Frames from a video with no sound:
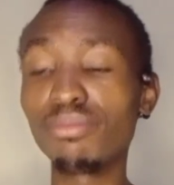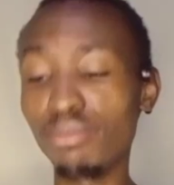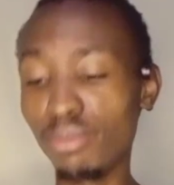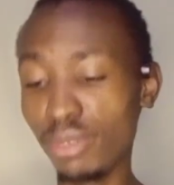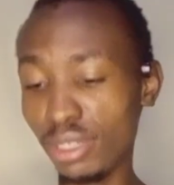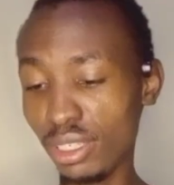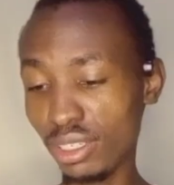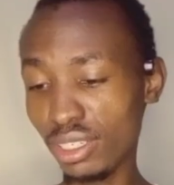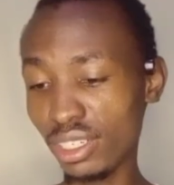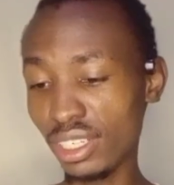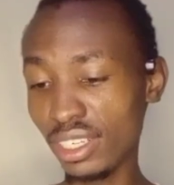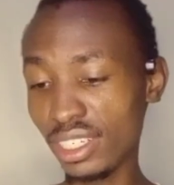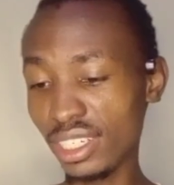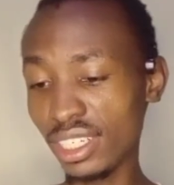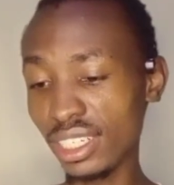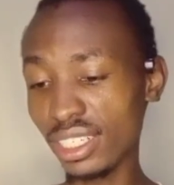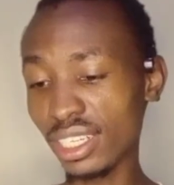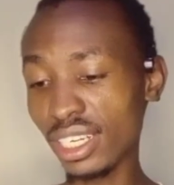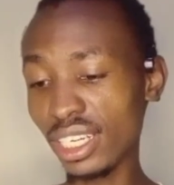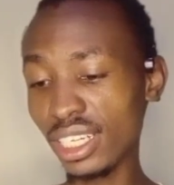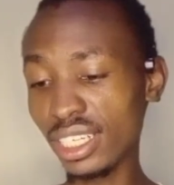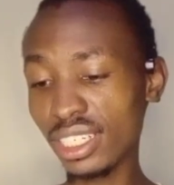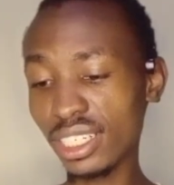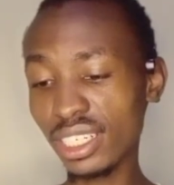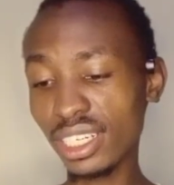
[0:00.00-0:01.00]
It
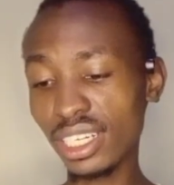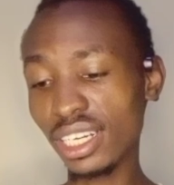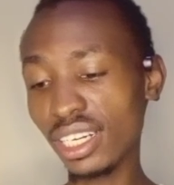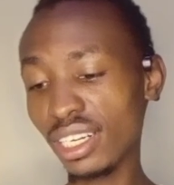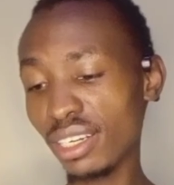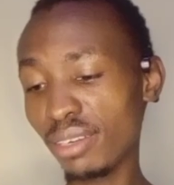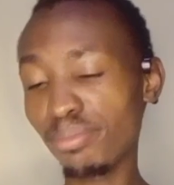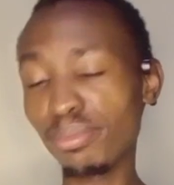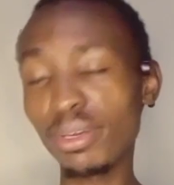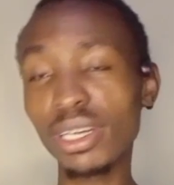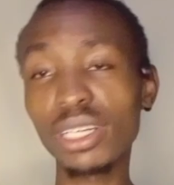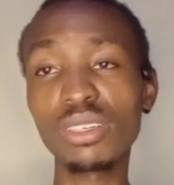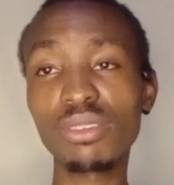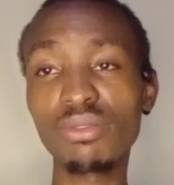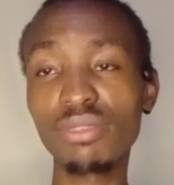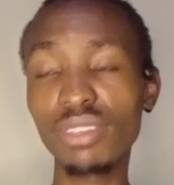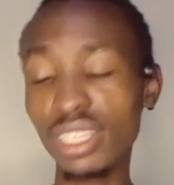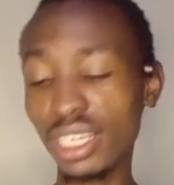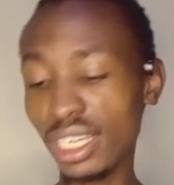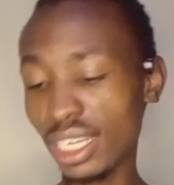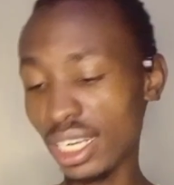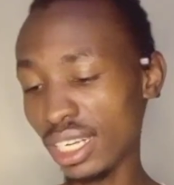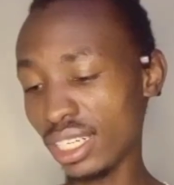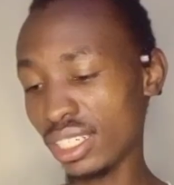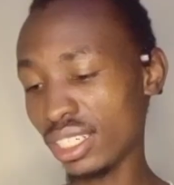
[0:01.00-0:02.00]
is literally part of the
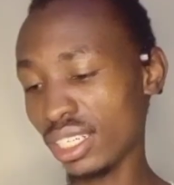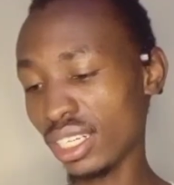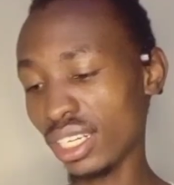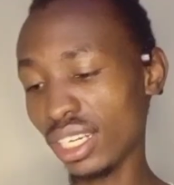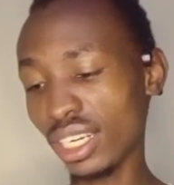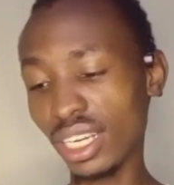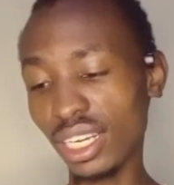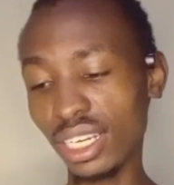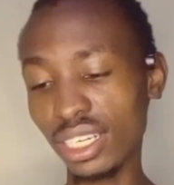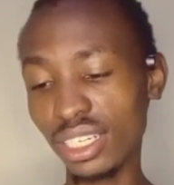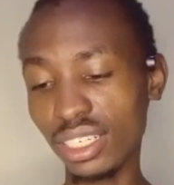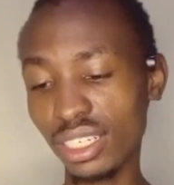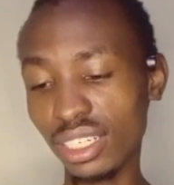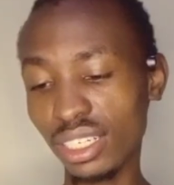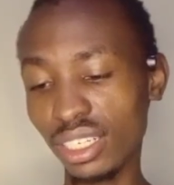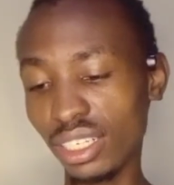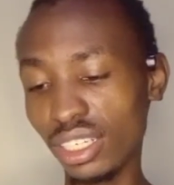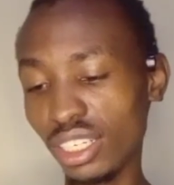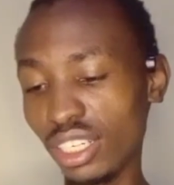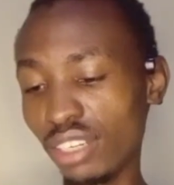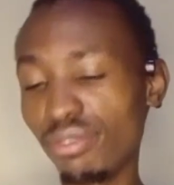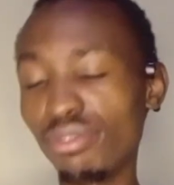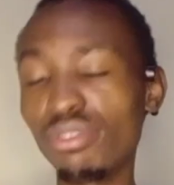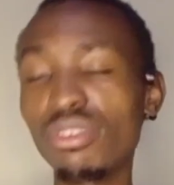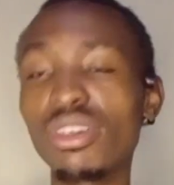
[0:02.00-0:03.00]
culture, and
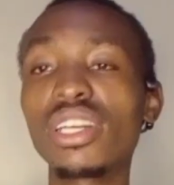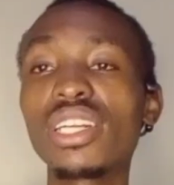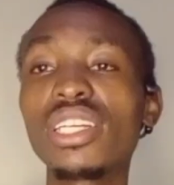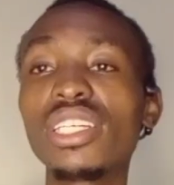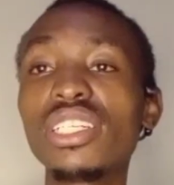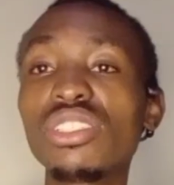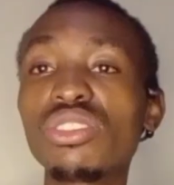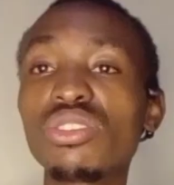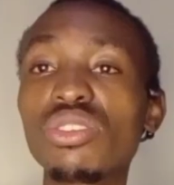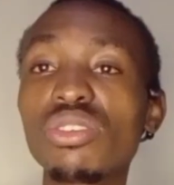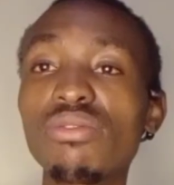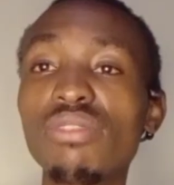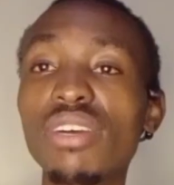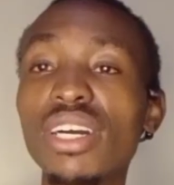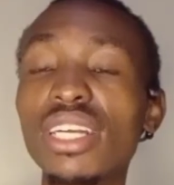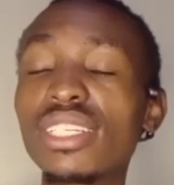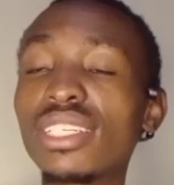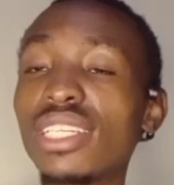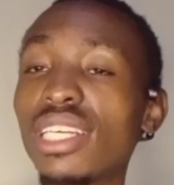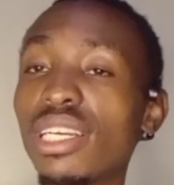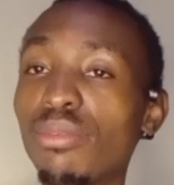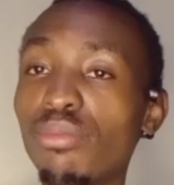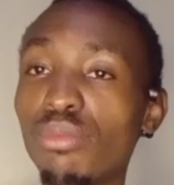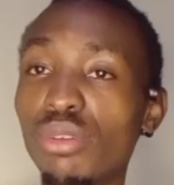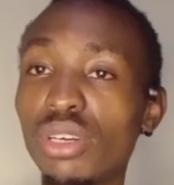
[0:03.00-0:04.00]
if you are an introvert
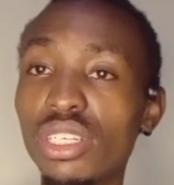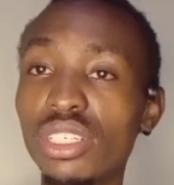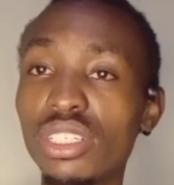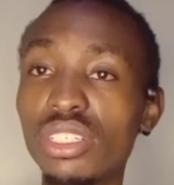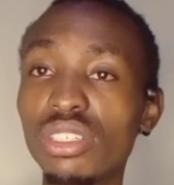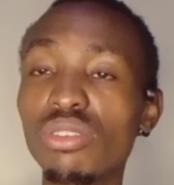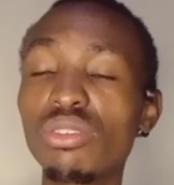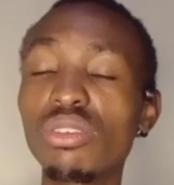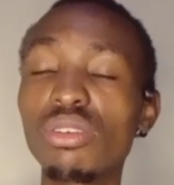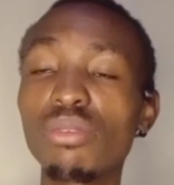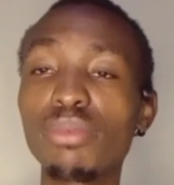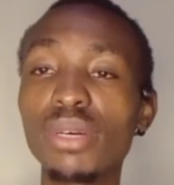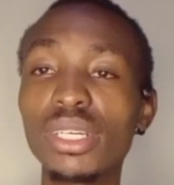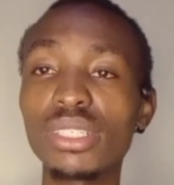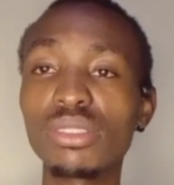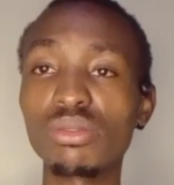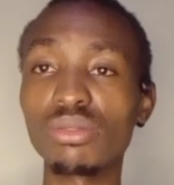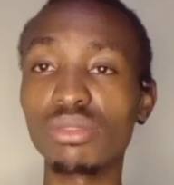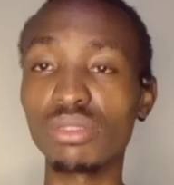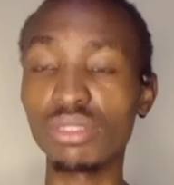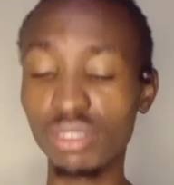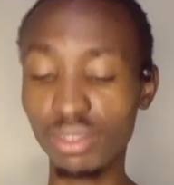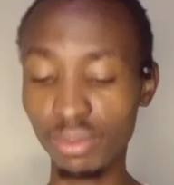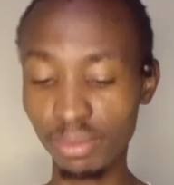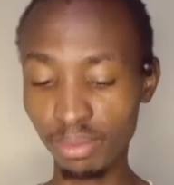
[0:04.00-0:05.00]
and political
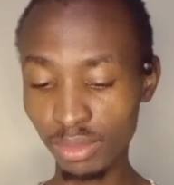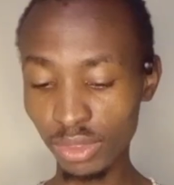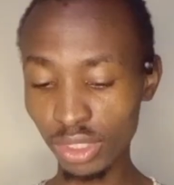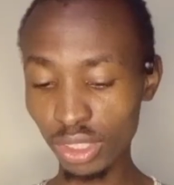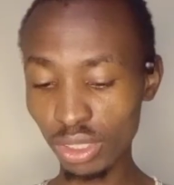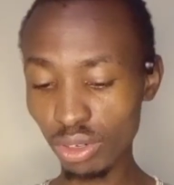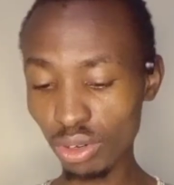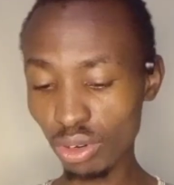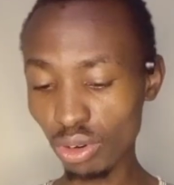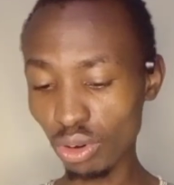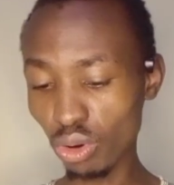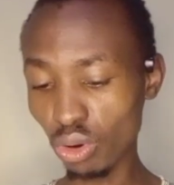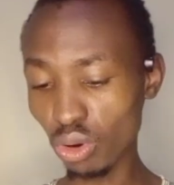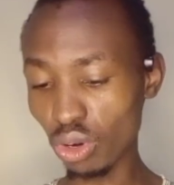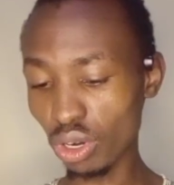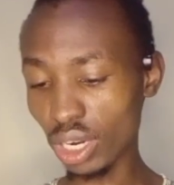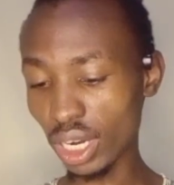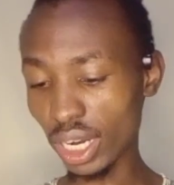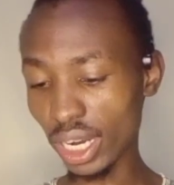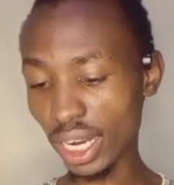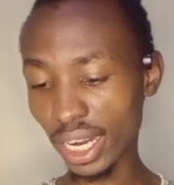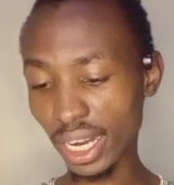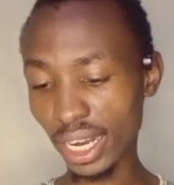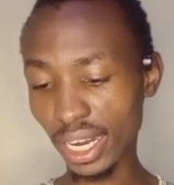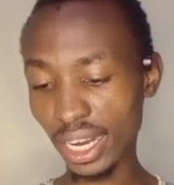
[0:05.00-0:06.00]
person or
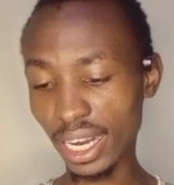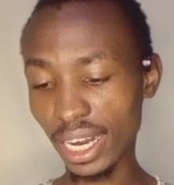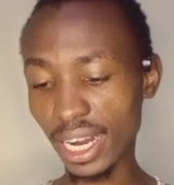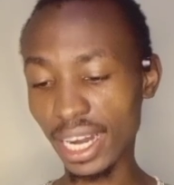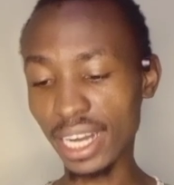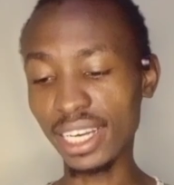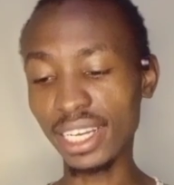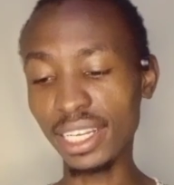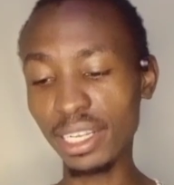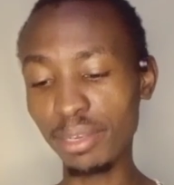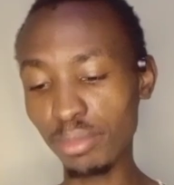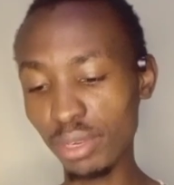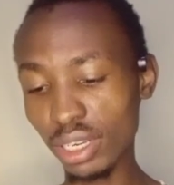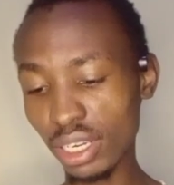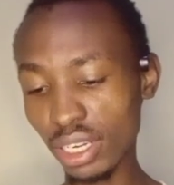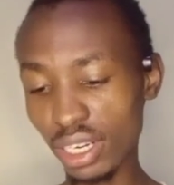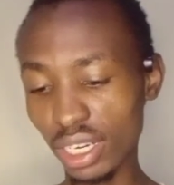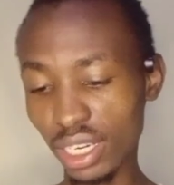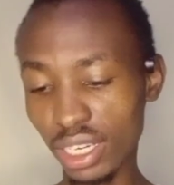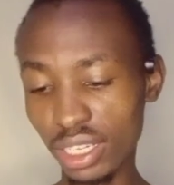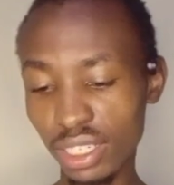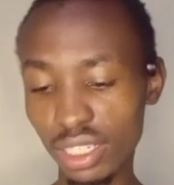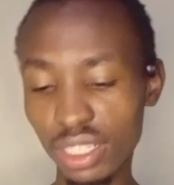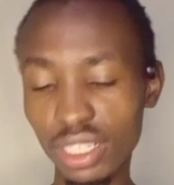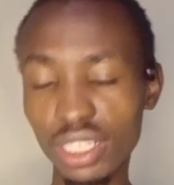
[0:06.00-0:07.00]
an
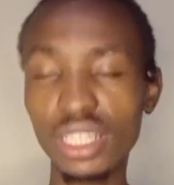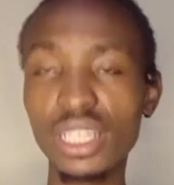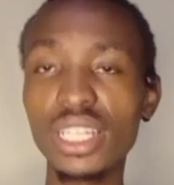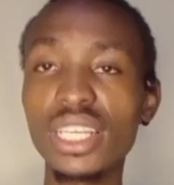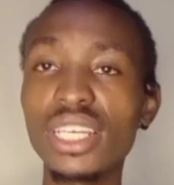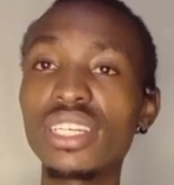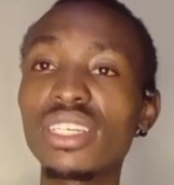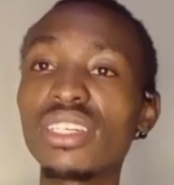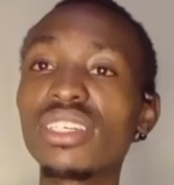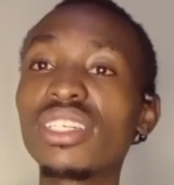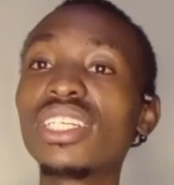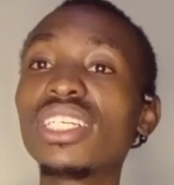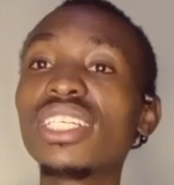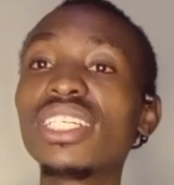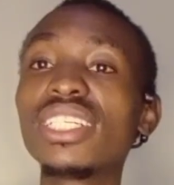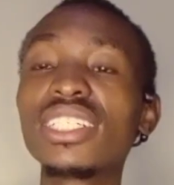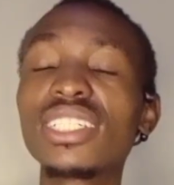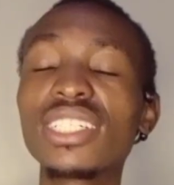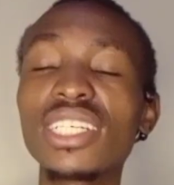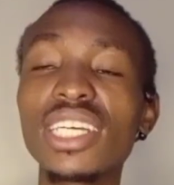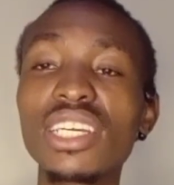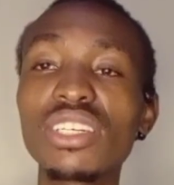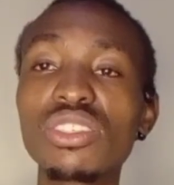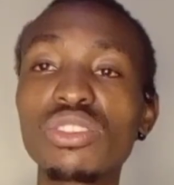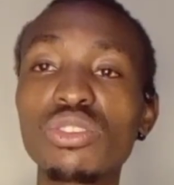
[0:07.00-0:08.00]
immigrant, then
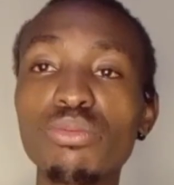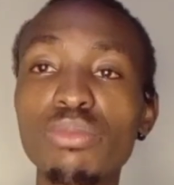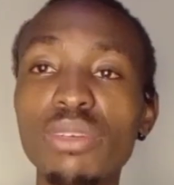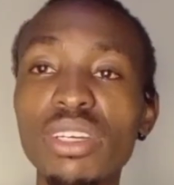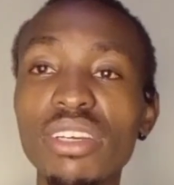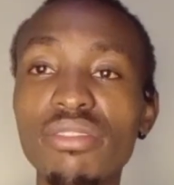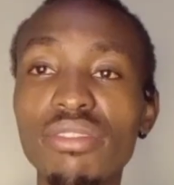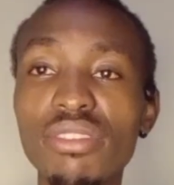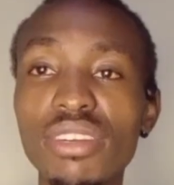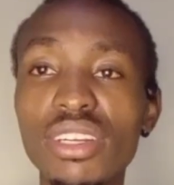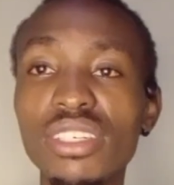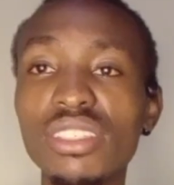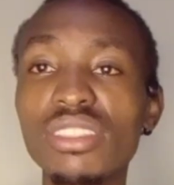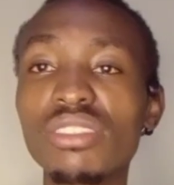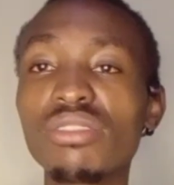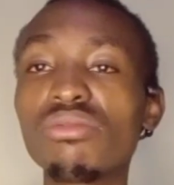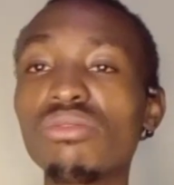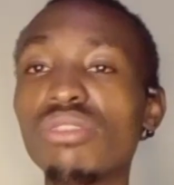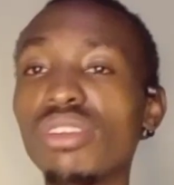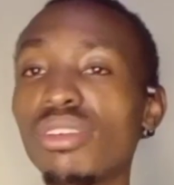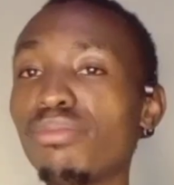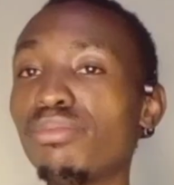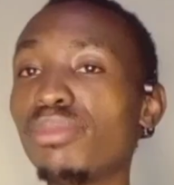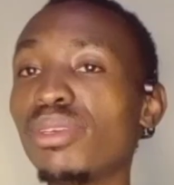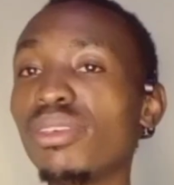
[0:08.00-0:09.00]
trying to make friends
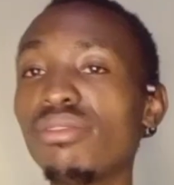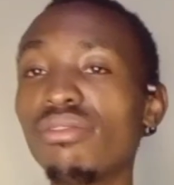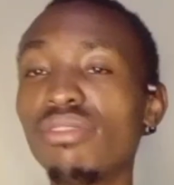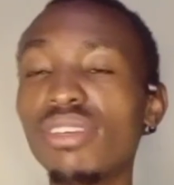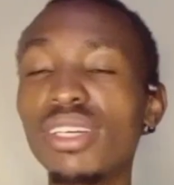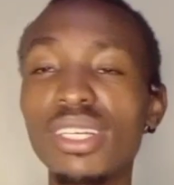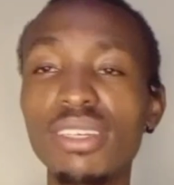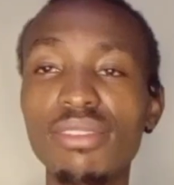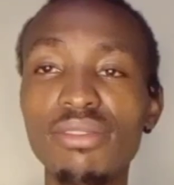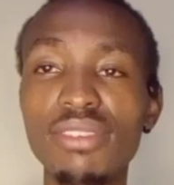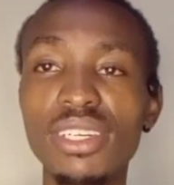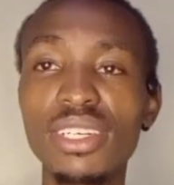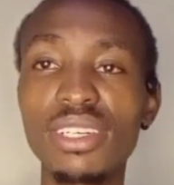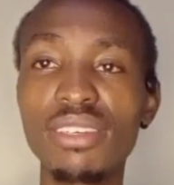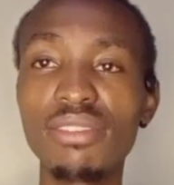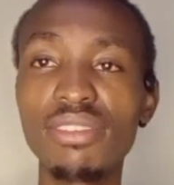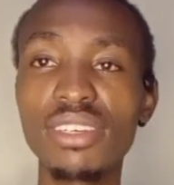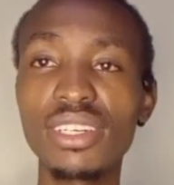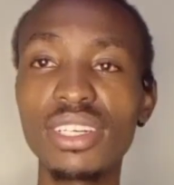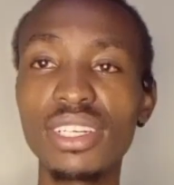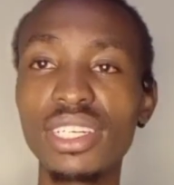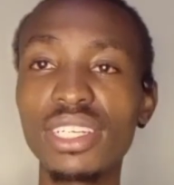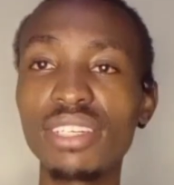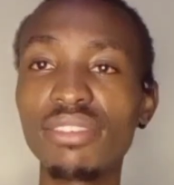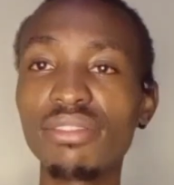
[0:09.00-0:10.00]
will be very, very,
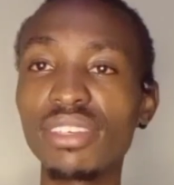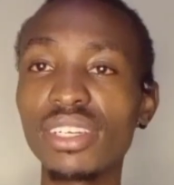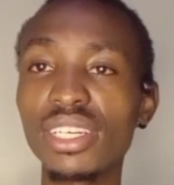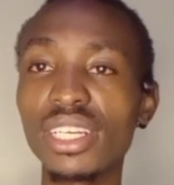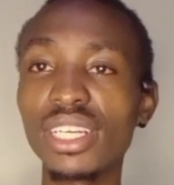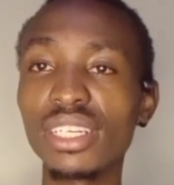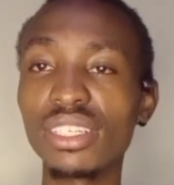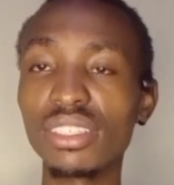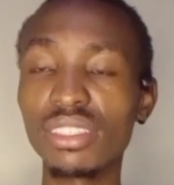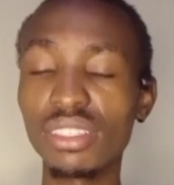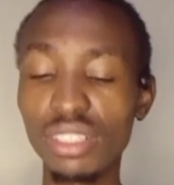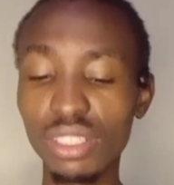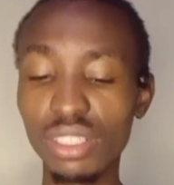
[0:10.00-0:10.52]
very difficult.